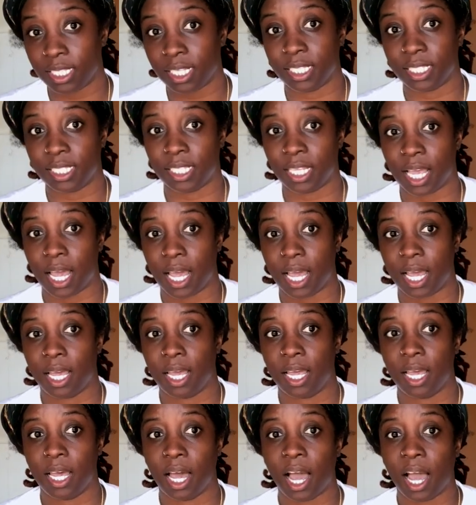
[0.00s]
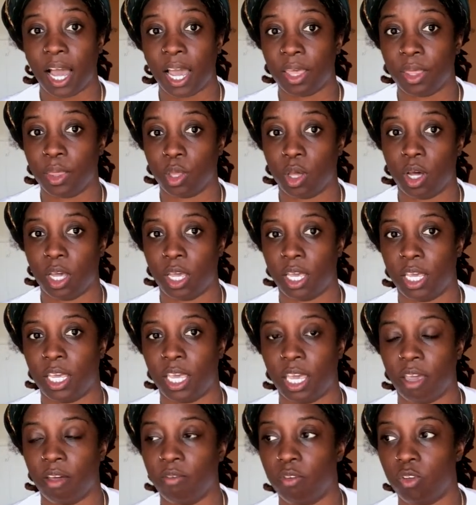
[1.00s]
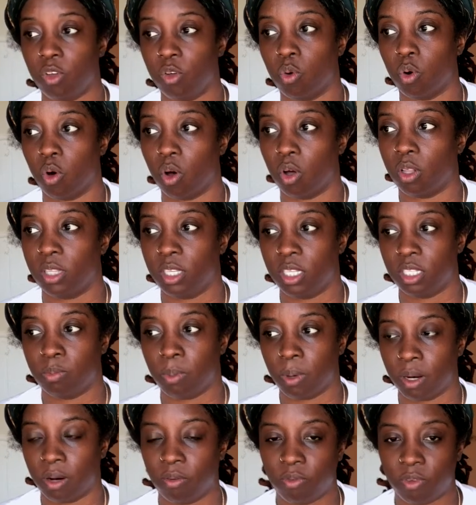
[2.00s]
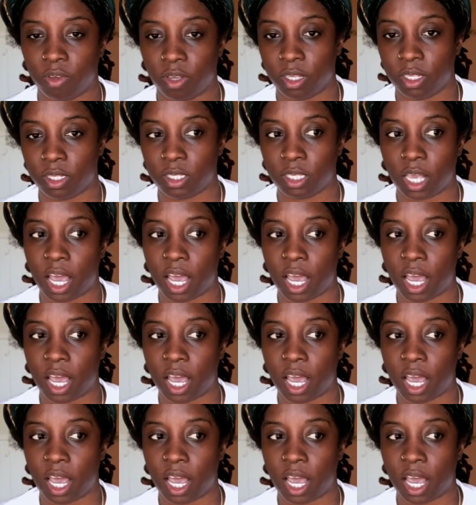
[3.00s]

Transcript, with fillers: is that I thought it gave you all these benefits,